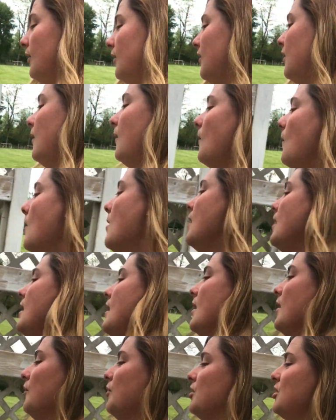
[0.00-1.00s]
So,
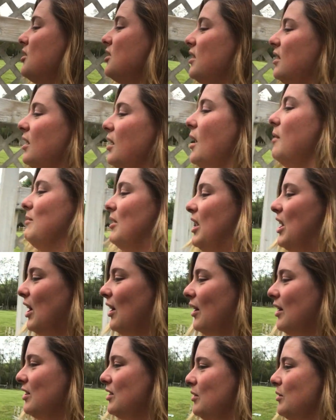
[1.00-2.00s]
we're just gonna come in here
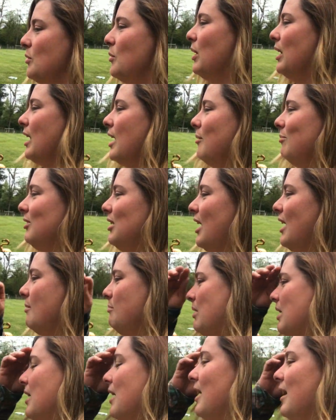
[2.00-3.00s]
and do a quick update
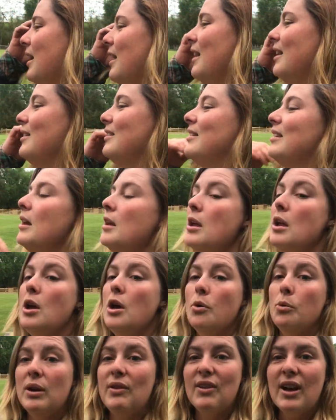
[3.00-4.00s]
because
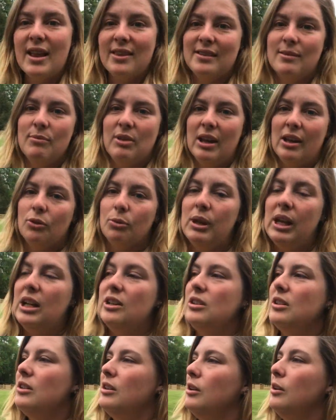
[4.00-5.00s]
we've got some things we need
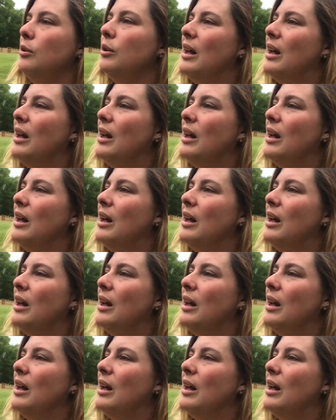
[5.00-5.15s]
to do.